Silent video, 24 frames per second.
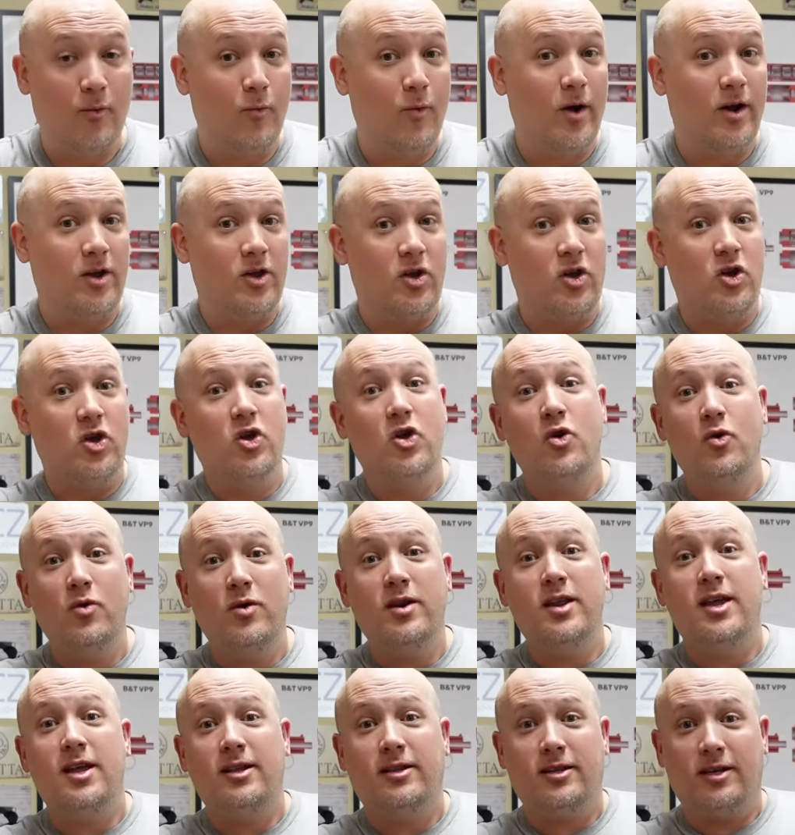what you
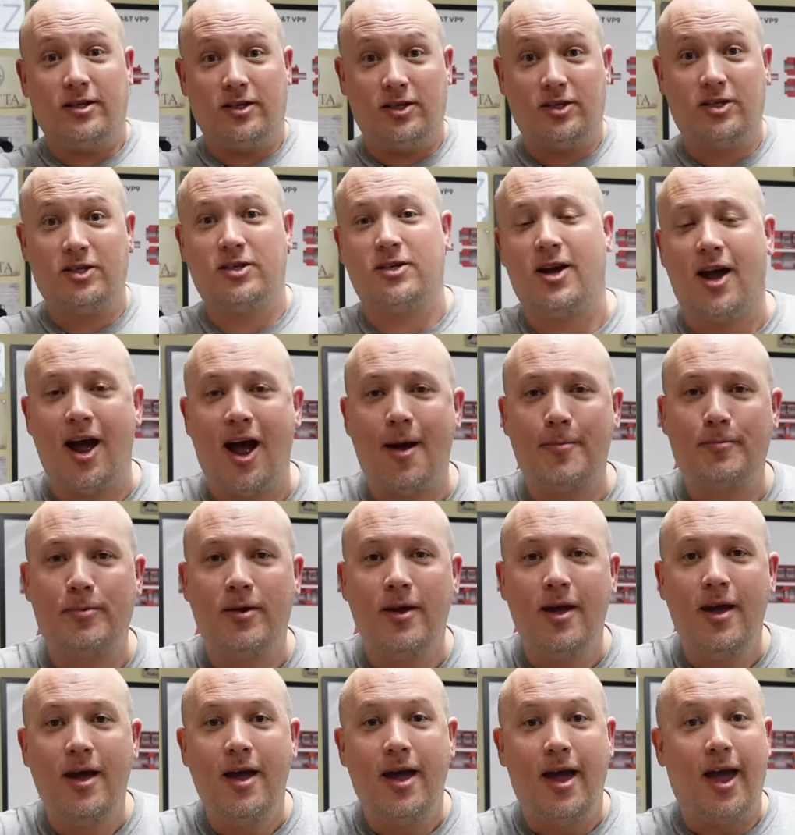need to stop
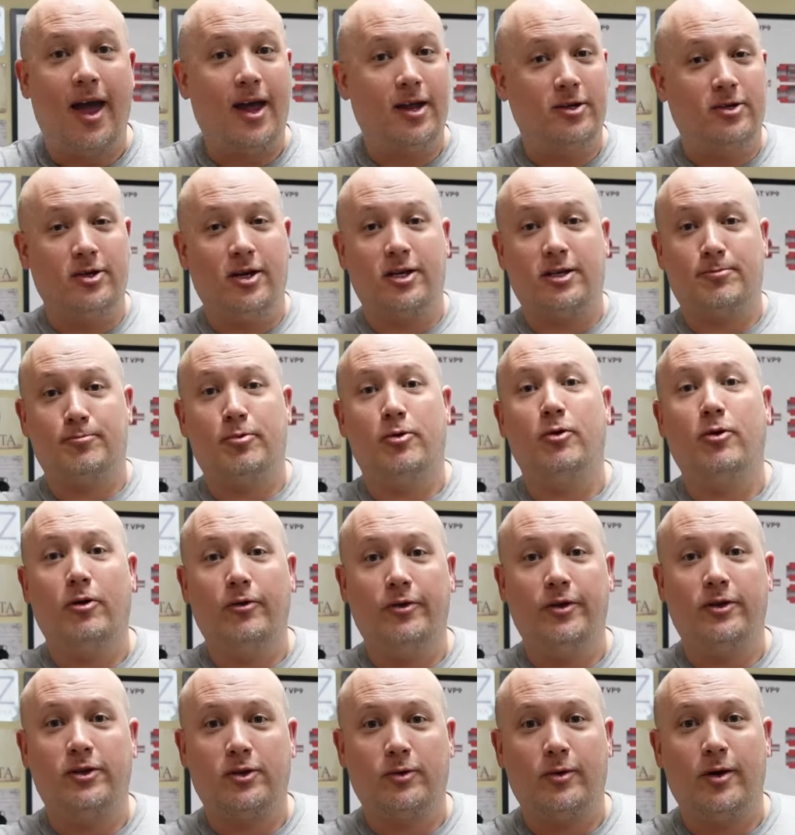and just pull
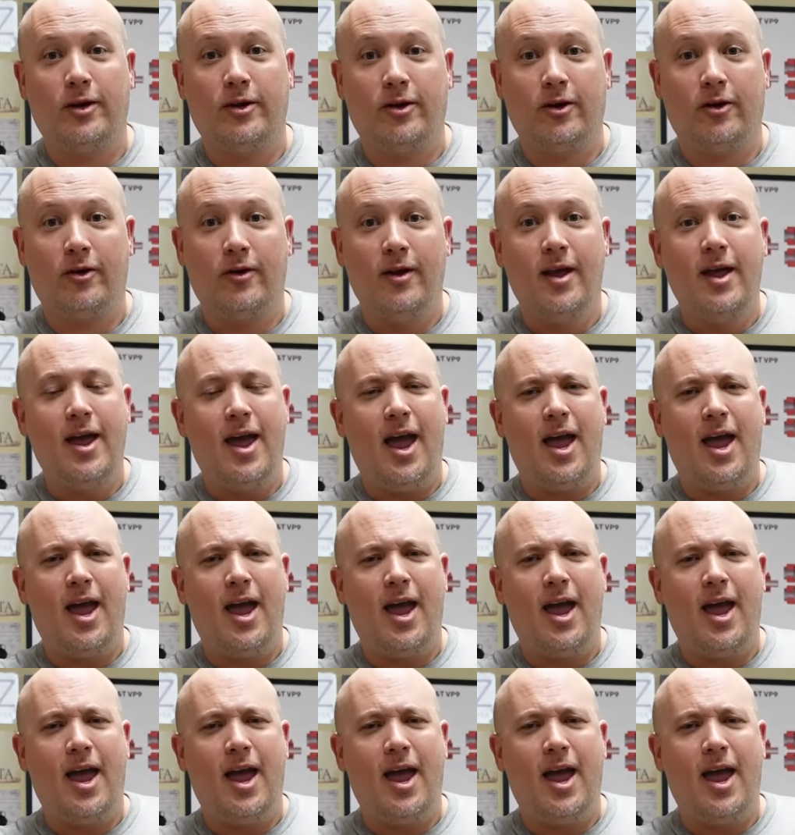the trigger.